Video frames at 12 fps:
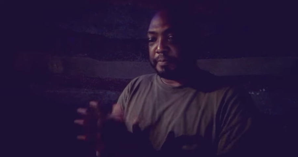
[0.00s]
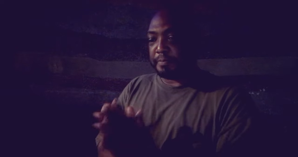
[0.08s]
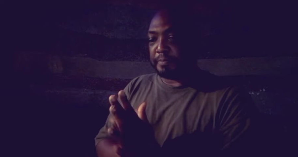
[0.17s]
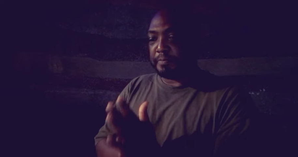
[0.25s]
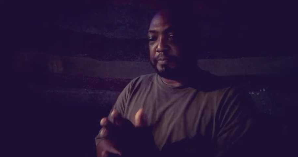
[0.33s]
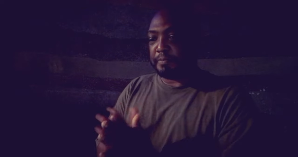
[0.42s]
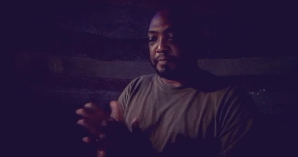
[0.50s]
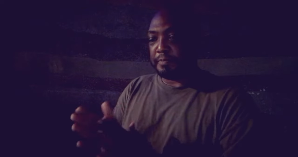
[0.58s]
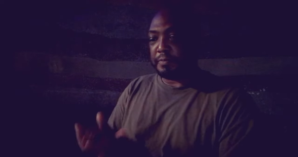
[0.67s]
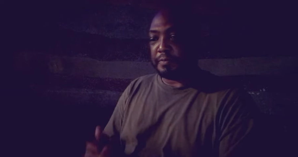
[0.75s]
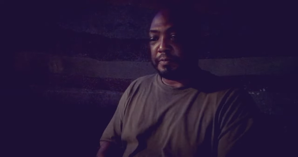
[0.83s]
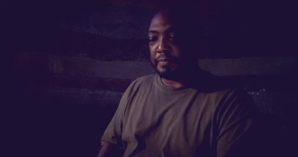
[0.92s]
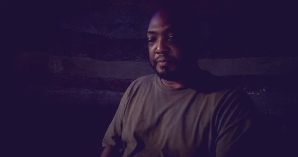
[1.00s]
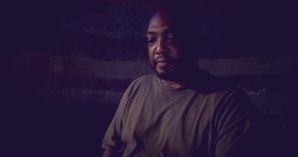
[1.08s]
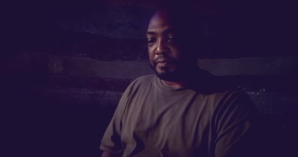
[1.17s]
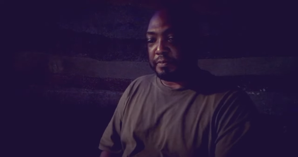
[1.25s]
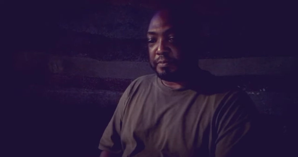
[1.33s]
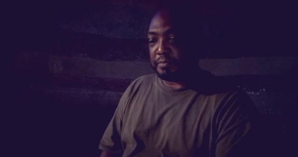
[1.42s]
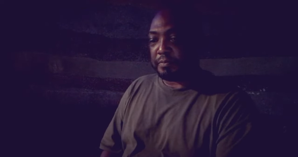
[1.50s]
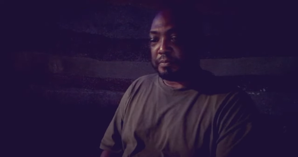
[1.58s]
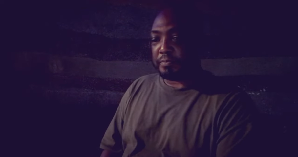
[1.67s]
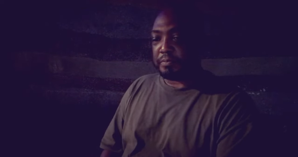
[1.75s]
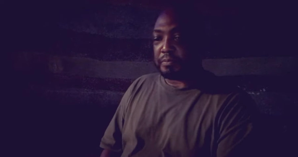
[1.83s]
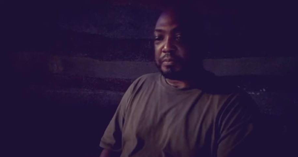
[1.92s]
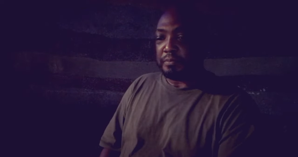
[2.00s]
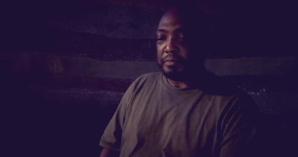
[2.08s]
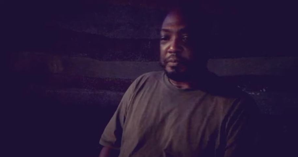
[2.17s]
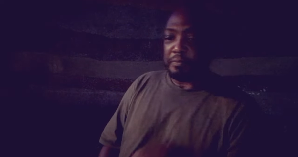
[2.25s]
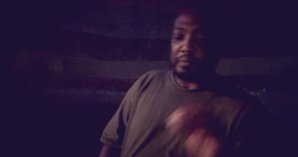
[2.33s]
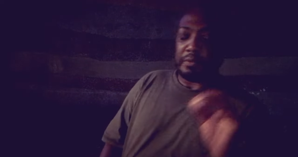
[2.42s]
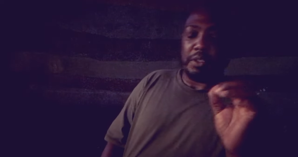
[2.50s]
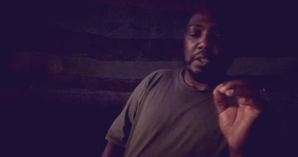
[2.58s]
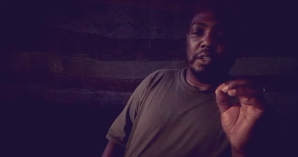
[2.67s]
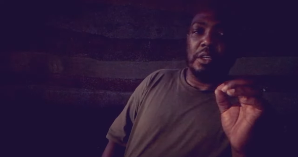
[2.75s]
No one is speaking in this clip.